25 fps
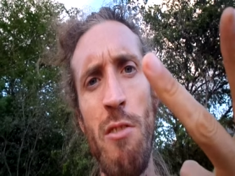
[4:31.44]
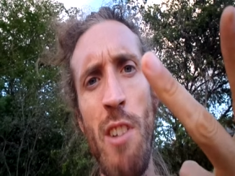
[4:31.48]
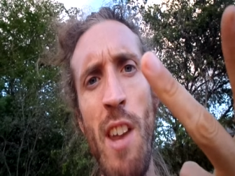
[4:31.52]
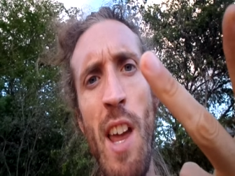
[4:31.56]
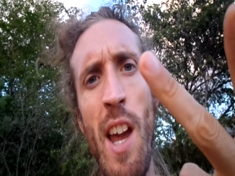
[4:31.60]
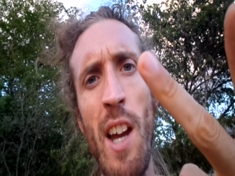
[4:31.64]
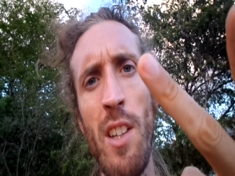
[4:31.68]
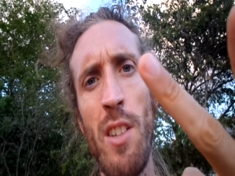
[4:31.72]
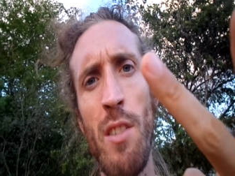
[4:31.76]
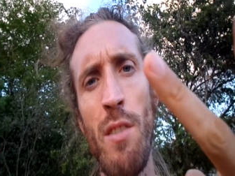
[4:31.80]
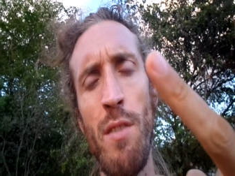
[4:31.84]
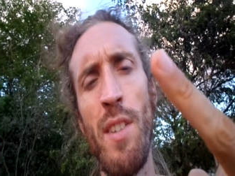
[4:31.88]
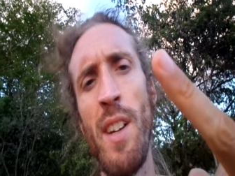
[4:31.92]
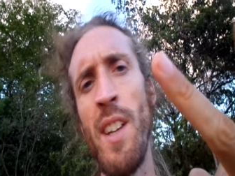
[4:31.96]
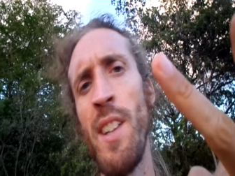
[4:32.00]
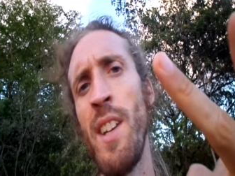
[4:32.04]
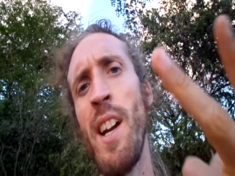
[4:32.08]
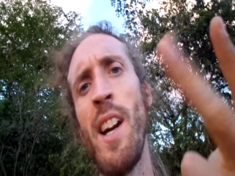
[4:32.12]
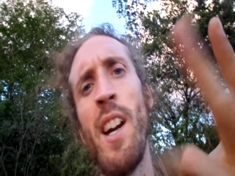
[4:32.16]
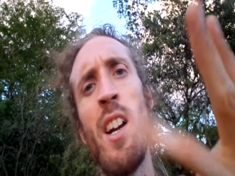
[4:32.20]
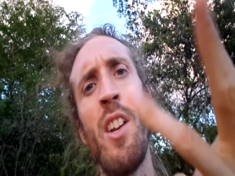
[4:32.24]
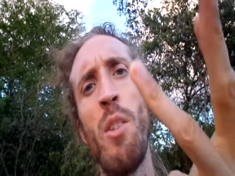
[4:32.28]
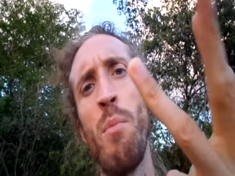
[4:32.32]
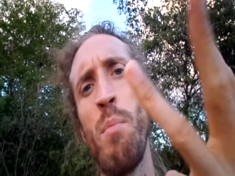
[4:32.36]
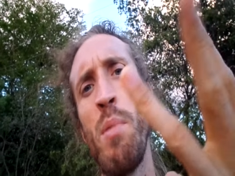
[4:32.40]
reactive? And
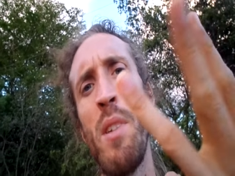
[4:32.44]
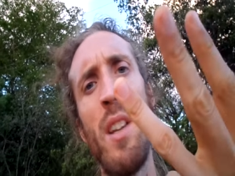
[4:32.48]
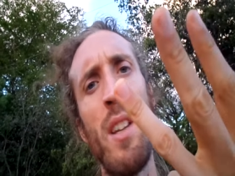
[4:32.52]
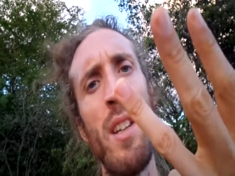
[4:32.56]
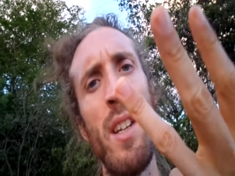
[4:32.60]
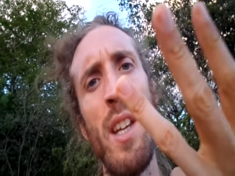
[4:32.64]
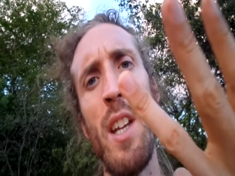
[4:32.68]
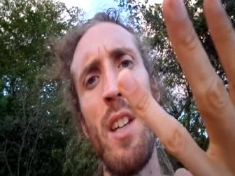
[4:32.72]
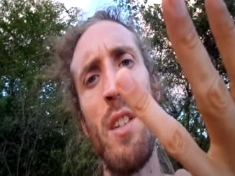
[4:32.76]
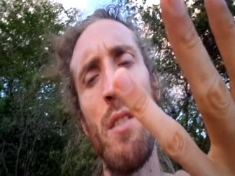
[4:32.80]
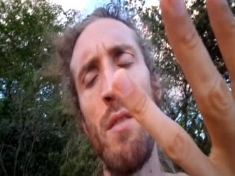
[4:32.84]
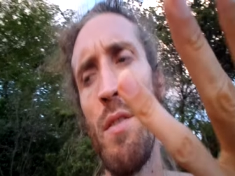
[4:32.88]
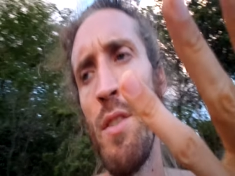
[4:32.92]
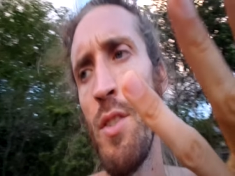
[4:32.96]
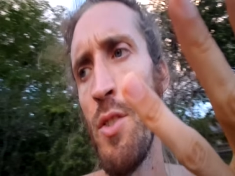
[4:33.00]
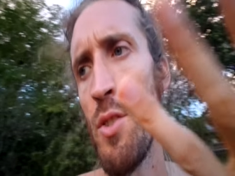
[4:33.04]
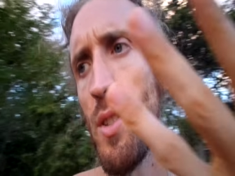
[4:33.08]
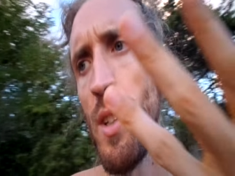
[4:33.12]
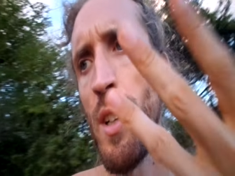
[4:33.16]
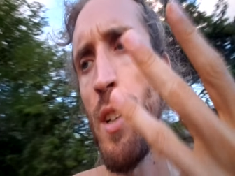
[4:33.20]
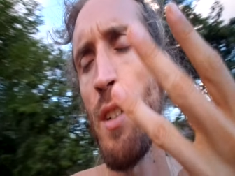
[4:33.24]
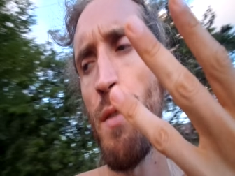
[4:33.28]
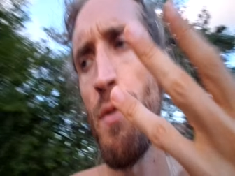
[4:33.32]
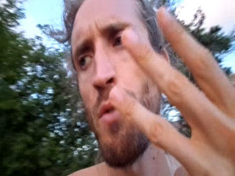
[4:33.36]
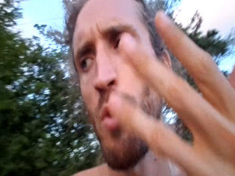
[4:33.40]
are you being negative? So
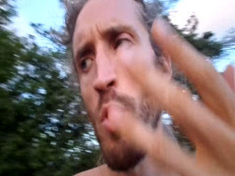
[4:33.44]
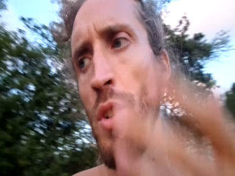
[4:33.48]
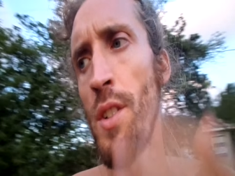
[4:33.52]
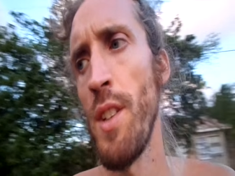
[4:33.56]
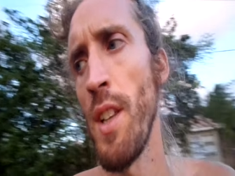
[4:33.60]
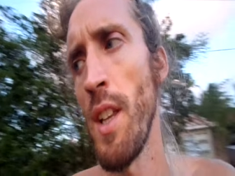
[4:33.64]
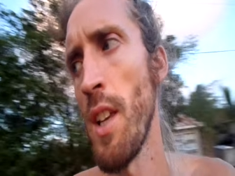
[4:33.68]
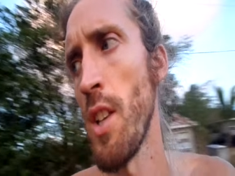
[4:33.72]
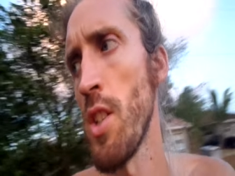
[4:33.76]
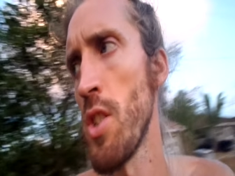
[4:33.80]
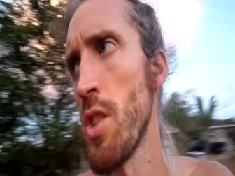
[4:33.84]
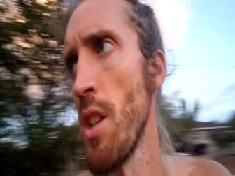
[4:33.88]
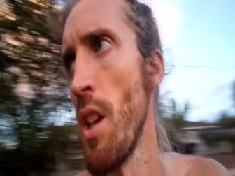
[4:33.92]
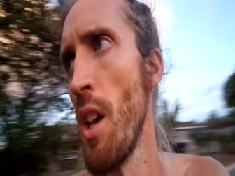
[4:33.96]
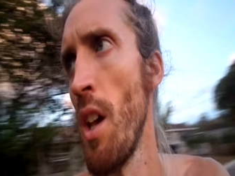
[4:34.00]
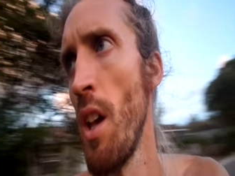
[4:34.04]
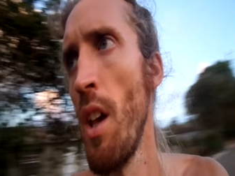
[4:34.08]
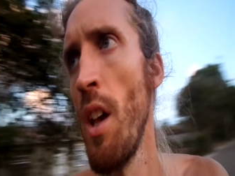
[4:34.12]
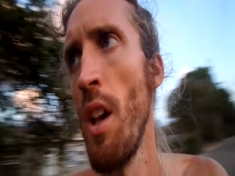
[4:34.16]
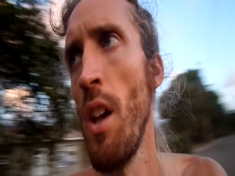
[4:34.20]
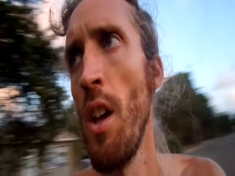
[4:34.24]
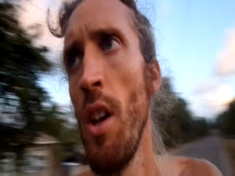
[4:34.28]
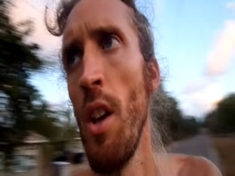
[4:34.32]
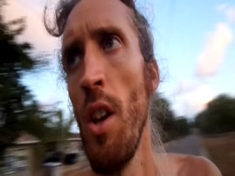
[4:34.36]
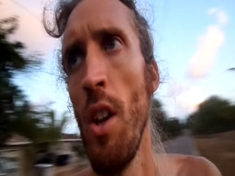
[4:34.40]
they're the four things.
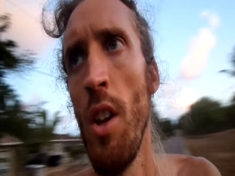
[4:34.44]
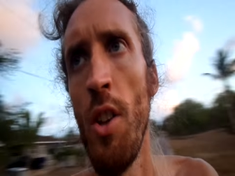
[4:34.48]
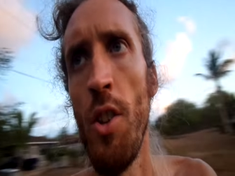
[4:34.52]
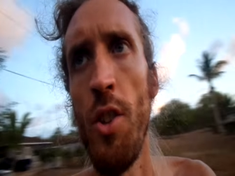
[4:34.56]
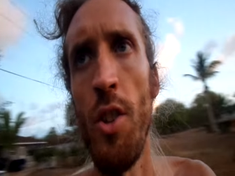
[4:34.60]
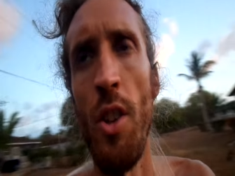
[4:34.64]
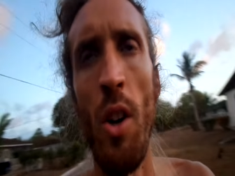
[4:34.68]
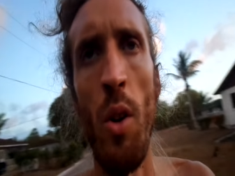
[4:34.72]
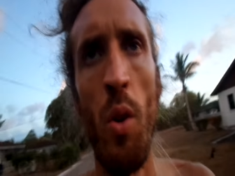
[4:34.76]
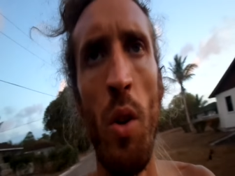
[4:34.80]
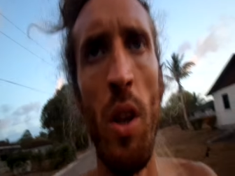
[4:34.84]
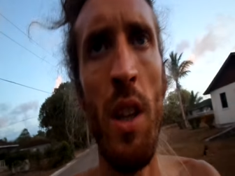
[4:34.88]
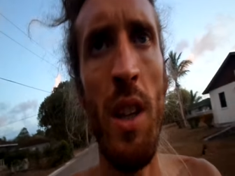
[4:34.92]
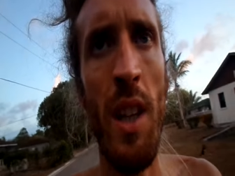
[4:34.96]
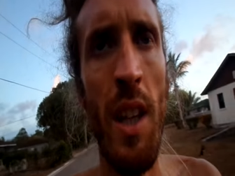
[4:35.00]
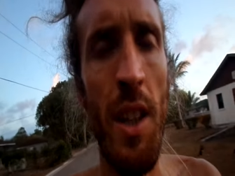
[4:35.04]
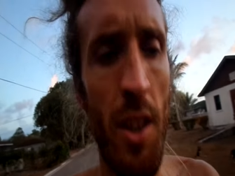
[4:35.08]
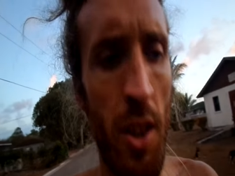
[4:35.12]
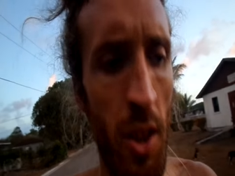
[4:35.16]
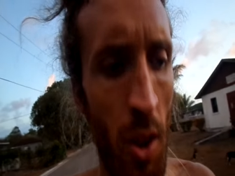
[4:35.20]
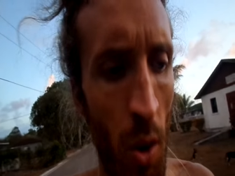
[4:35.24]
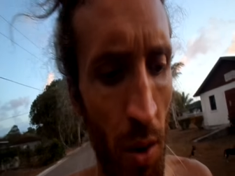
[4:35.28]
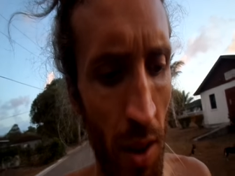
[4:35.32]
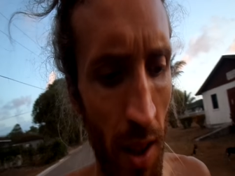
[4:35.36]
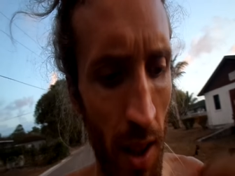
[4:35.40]
So you need
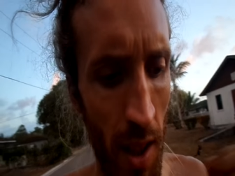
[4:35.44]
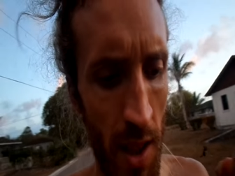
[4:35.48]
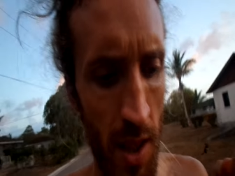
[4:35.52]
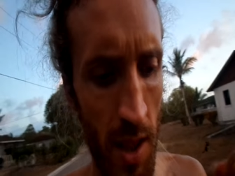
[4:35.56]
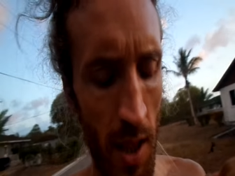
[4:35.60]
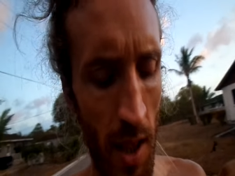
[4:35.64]
to know these